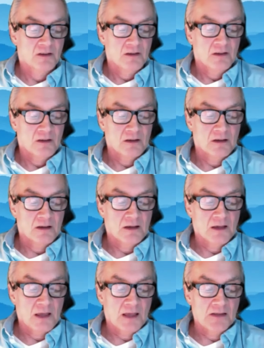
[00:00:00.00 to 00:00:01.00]

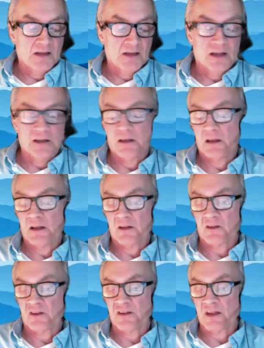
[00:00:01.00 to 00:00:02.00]
And yet,
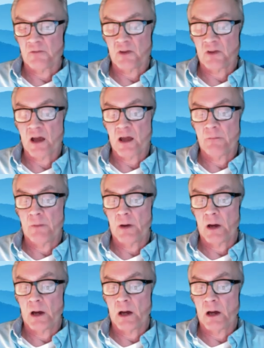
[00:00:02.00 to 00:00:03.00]
at the same time,
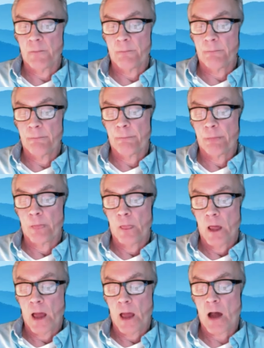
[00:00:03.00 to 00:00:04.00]

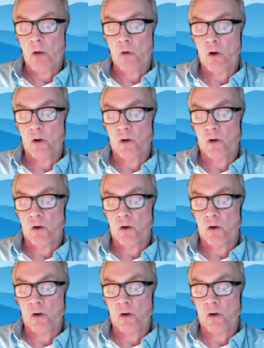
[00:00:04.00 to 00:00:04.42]
how